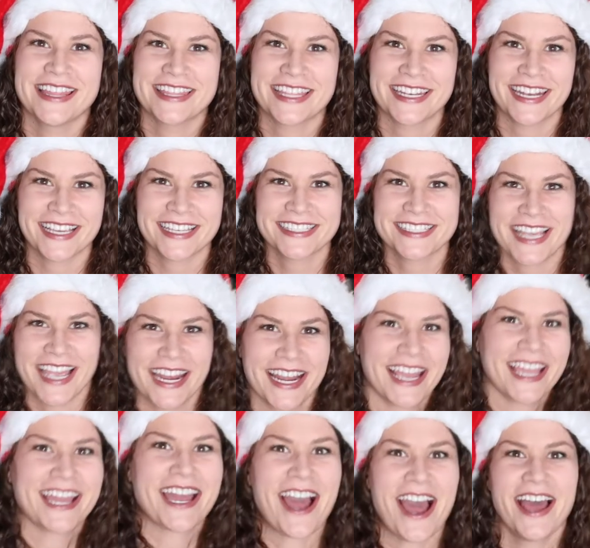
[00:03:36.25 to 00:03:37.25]
The next sign
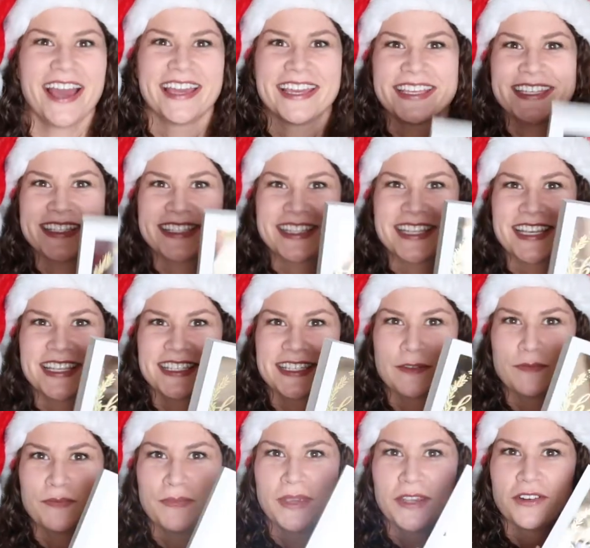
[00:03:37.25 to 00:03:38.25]
I got is this
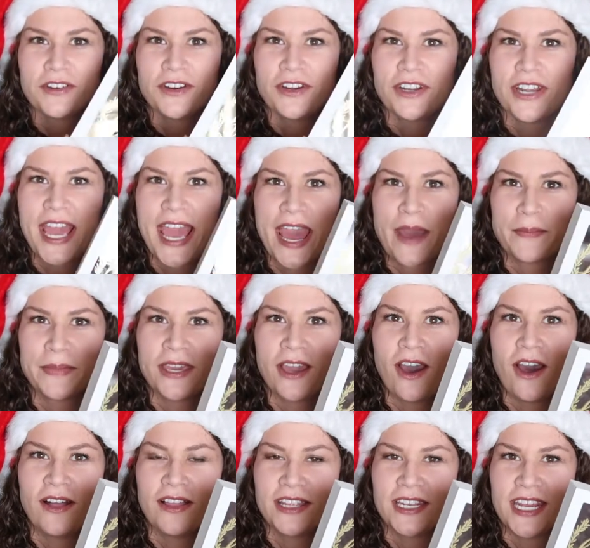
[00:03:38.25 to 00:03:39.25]
mirrored Happy
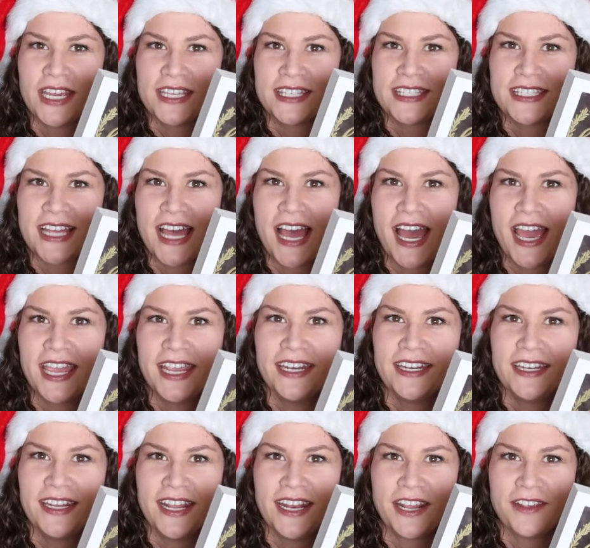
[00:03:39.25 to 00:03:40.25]
Holidays
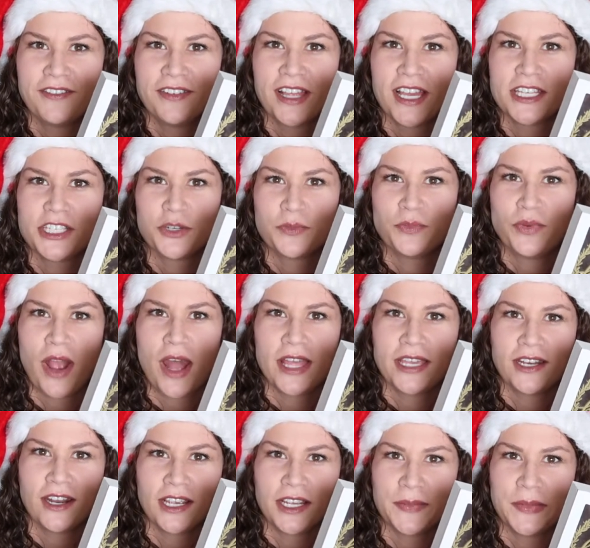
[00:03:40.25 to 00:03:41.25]
sign, and I realize you're
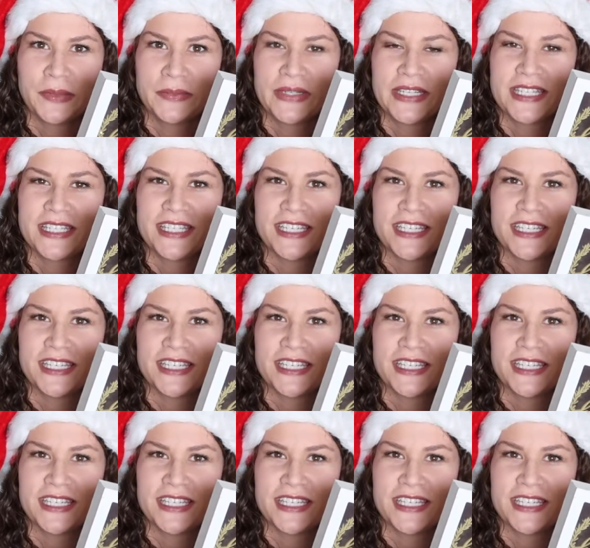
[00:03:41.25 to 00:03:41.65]
probably not gonna be able to